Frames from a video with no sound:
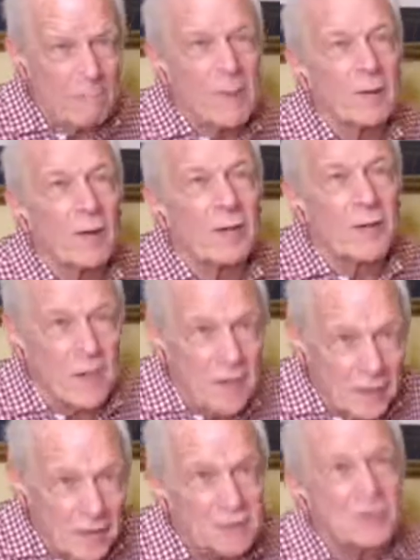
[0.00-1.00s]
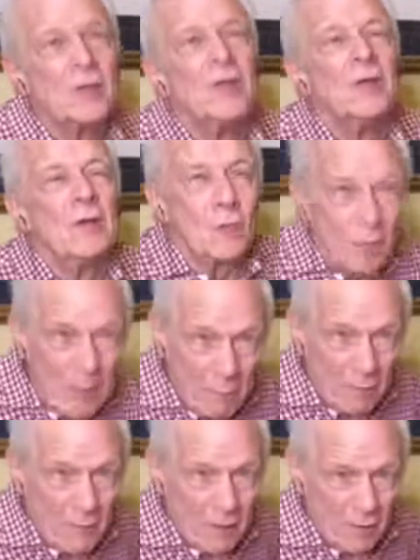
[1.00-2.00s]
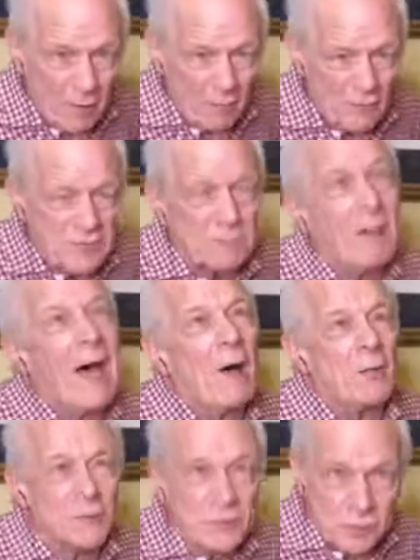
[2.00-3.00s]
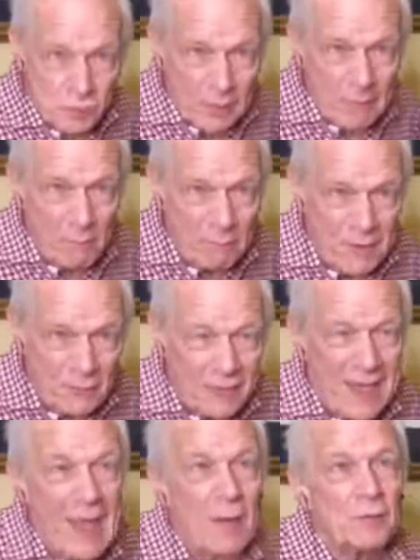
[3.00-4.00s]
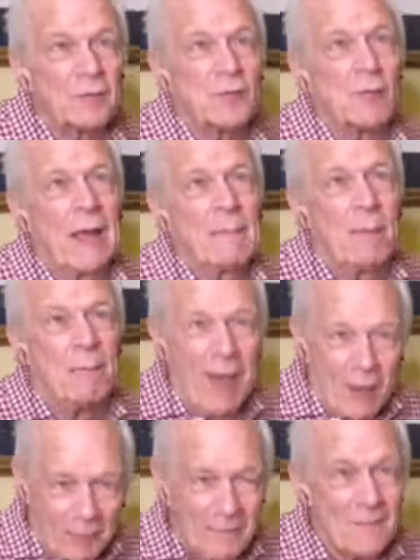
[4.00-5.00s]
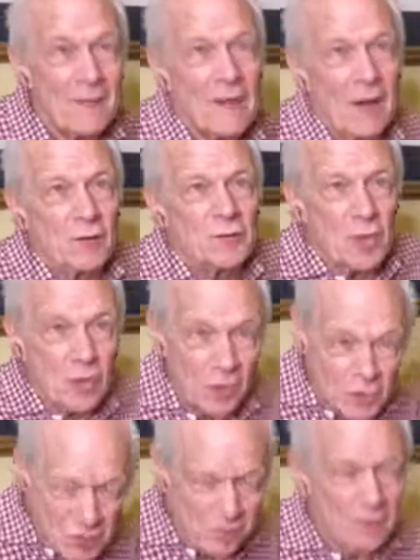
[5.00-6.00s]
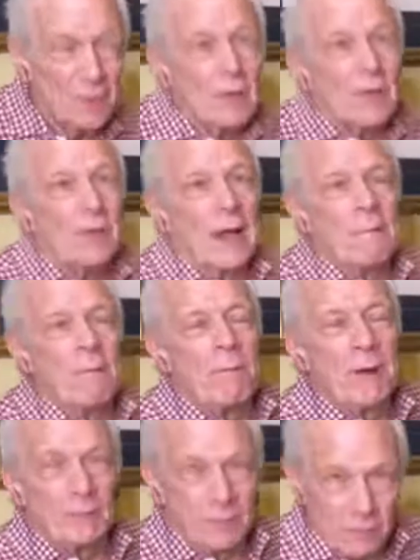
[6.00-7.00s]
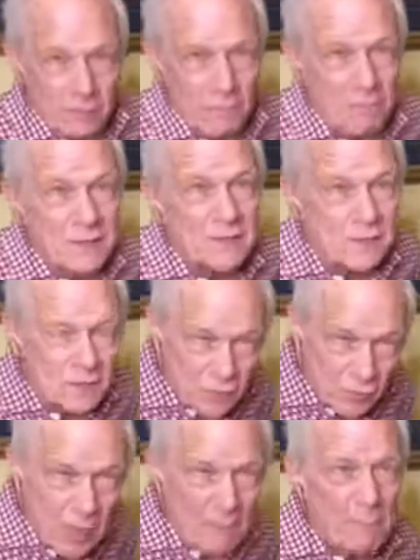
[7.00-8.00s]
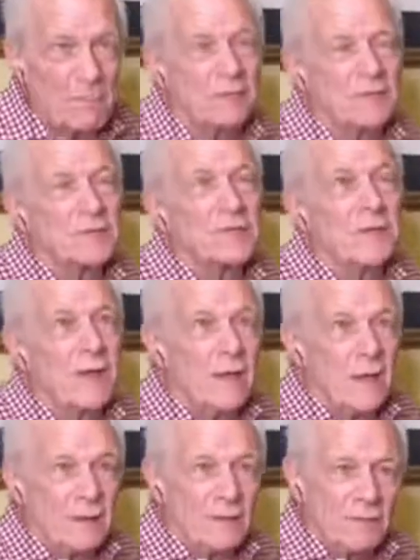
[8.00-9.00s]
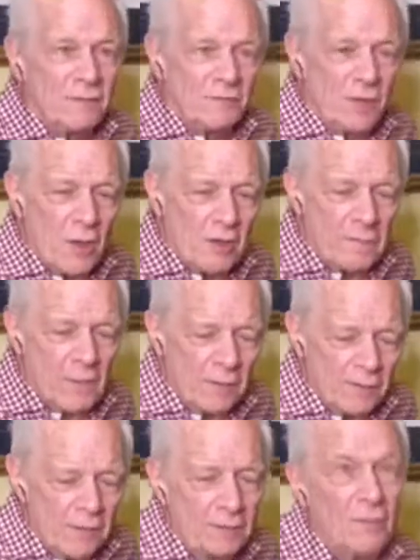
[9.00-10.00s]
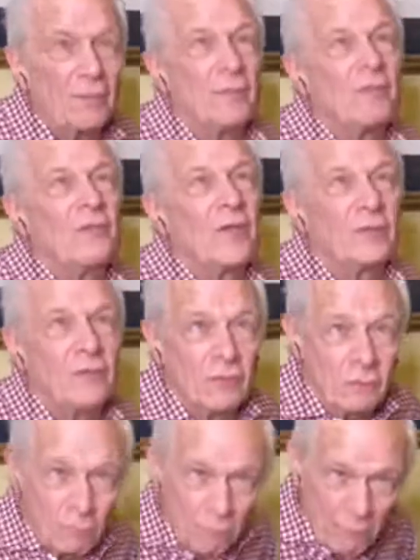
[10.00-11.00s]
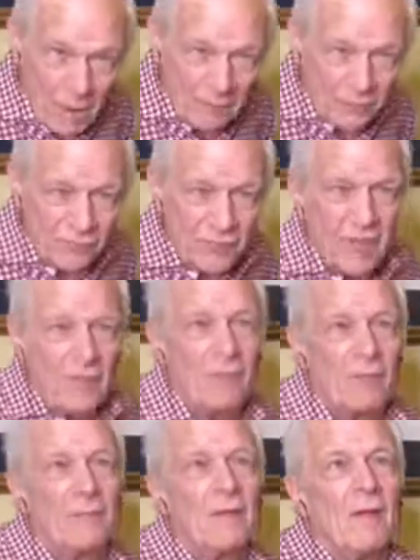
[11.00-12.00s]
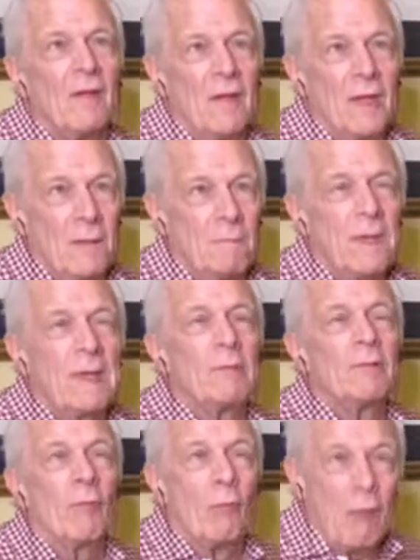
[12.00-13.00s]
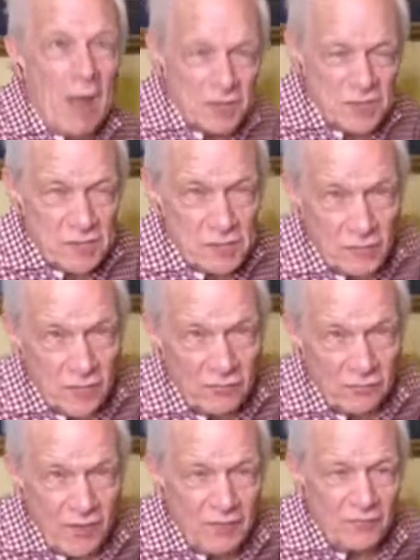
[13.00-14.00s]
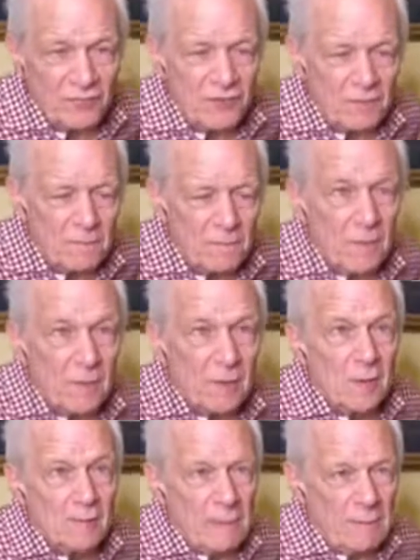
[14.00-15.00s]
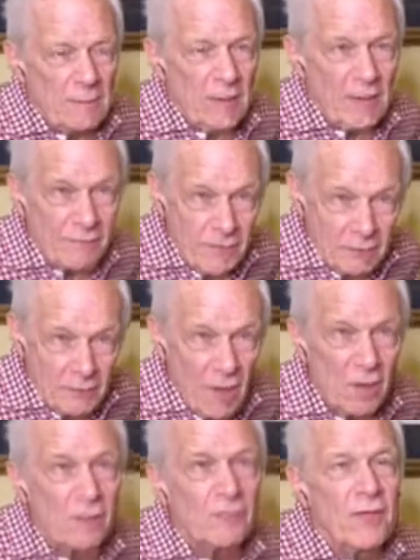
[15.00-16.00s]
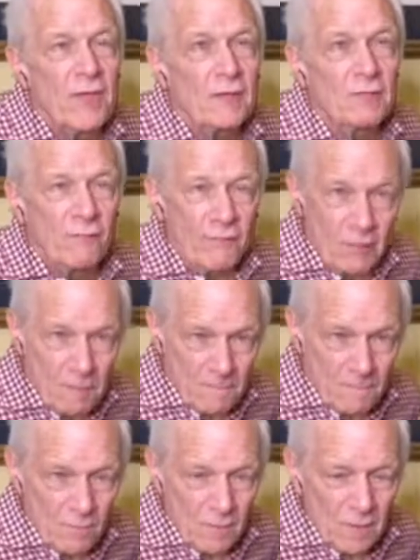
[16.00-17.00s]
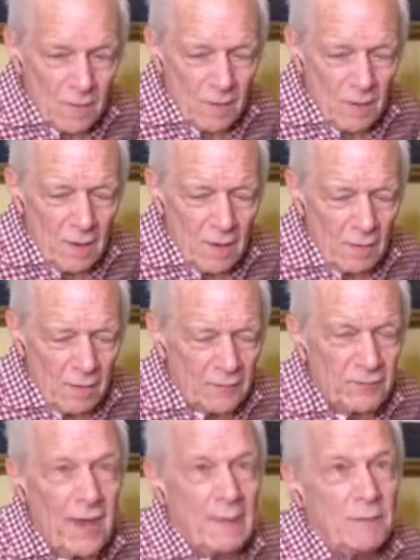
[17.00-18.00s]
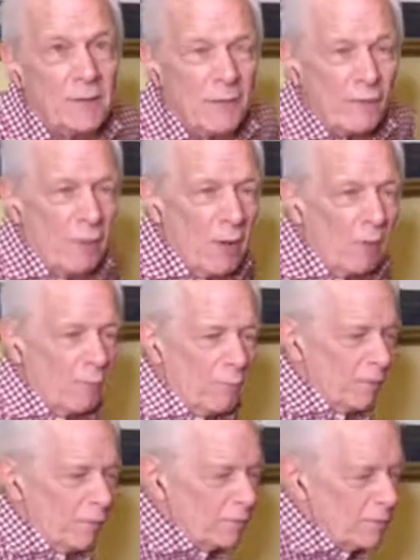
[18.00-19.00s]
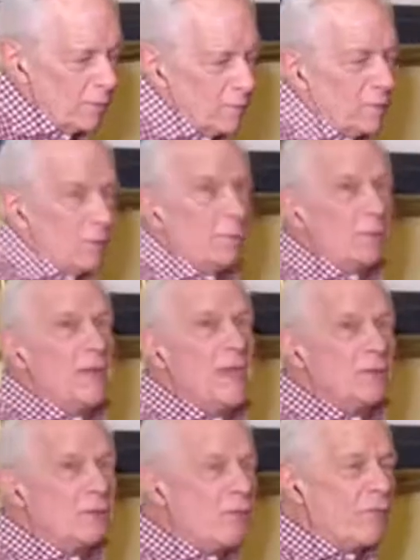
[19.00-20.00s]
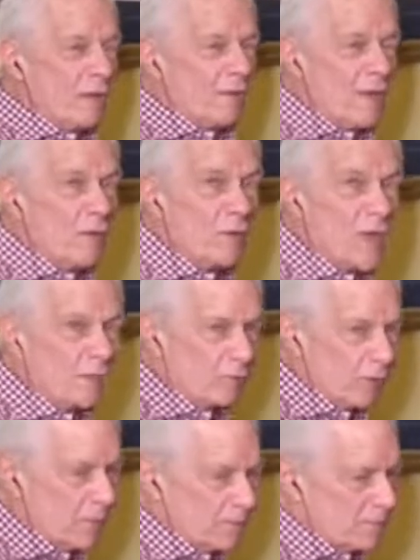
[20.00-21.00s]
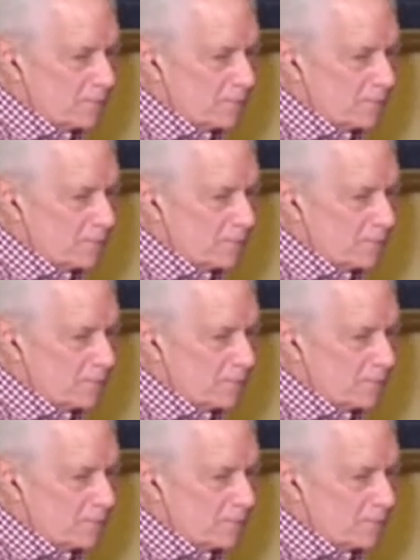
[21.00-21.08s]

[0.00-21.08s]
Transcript: about our kids, gripe about our spouse, gripe about the house, gripe about our church, gripe about the business, or gripe about this and that, and then talk about, things that bind us together and be able to watch each other's faces and maybe have that hug at the end of a time together. Well, can't do that now, can we?